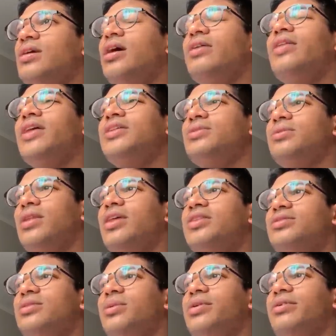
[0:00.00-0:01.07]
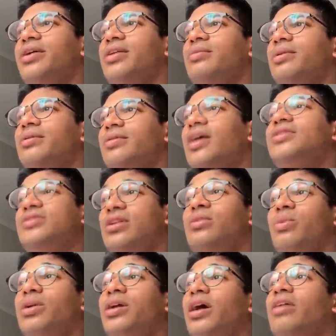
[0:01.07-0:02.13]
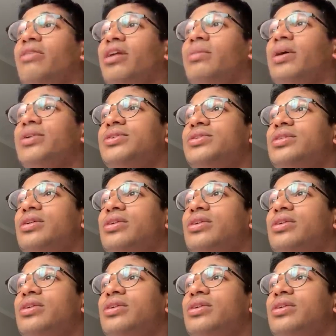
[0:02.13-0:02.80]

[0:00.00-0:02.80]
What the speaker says: I think that's the only one I read about. That's the only one I read about